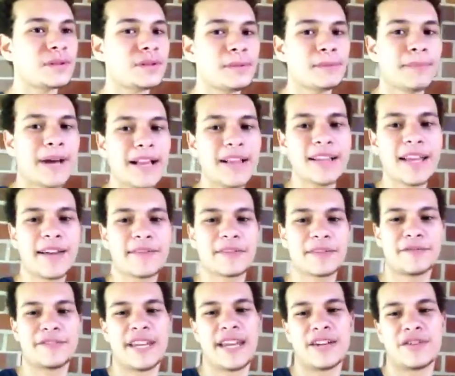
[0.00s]

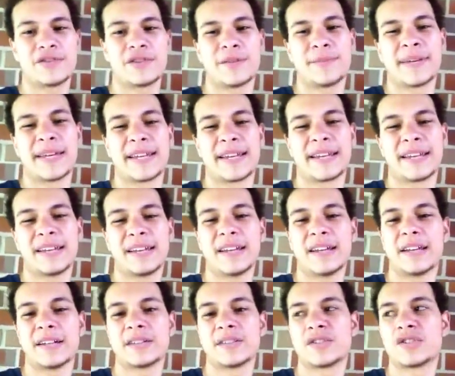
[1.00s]
Maladaptive daydreaming
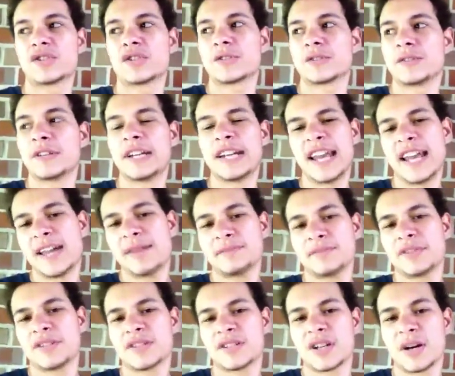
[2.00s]
is, the
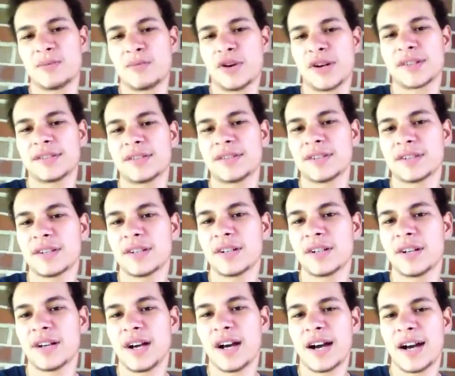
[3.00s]
name's somewhat
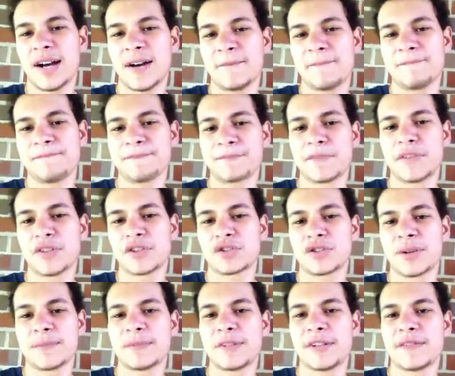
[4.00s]

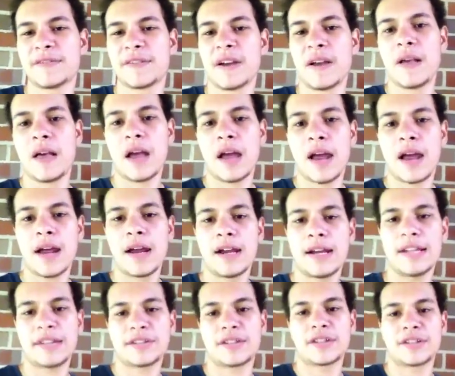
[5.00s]
descriptive.
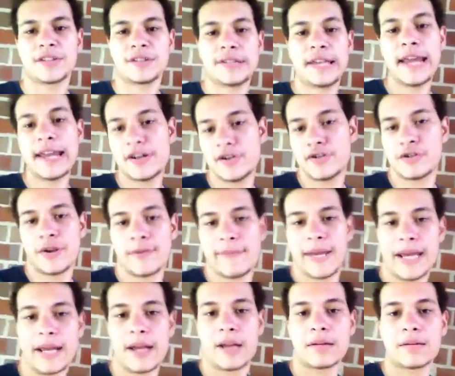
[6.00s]
It's
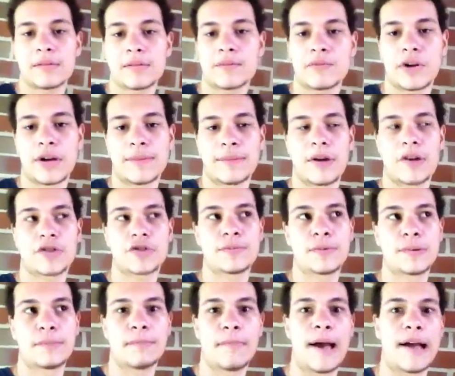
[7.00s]
daydreaming, pretty much,
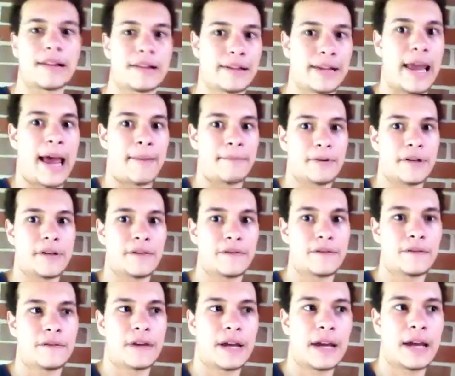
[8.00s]
but maladaptive.
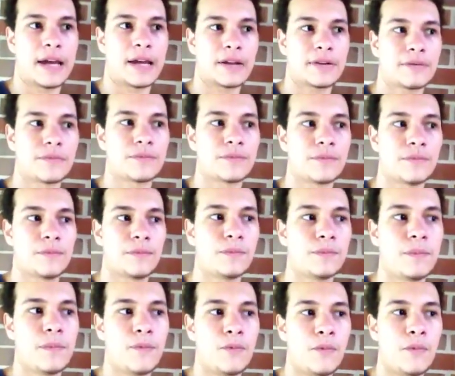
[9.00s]
And
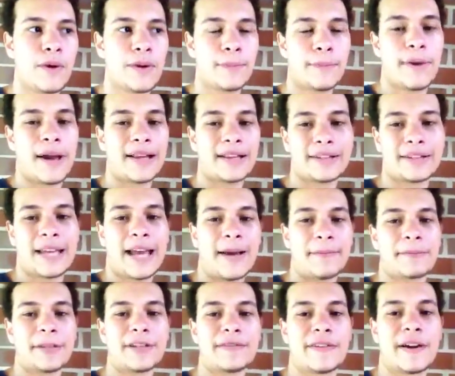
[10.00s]
when
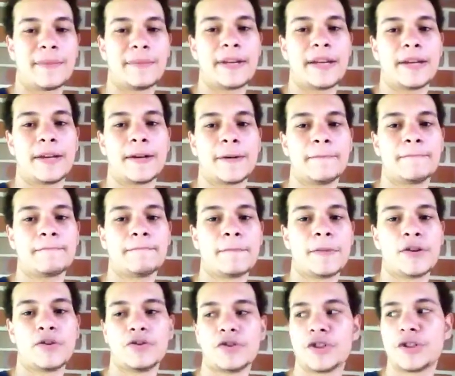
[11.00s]
maladaptive, I mean,
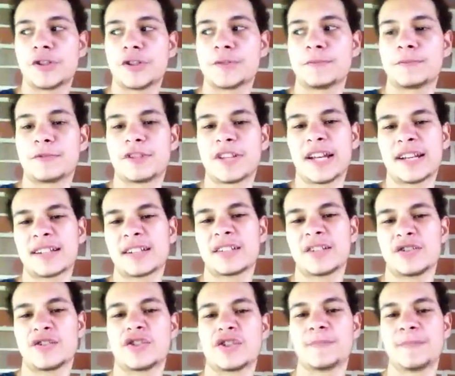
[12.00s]

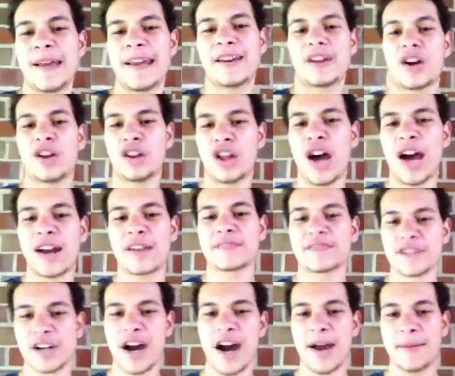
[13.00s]
technically you spend a lot of
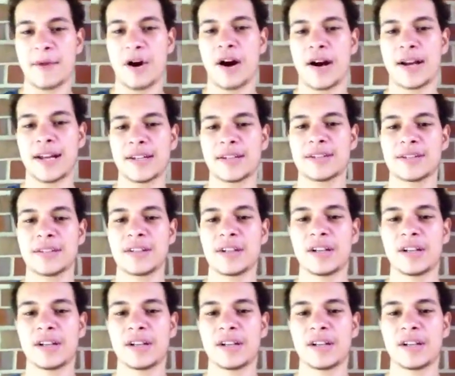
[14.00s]
time on it.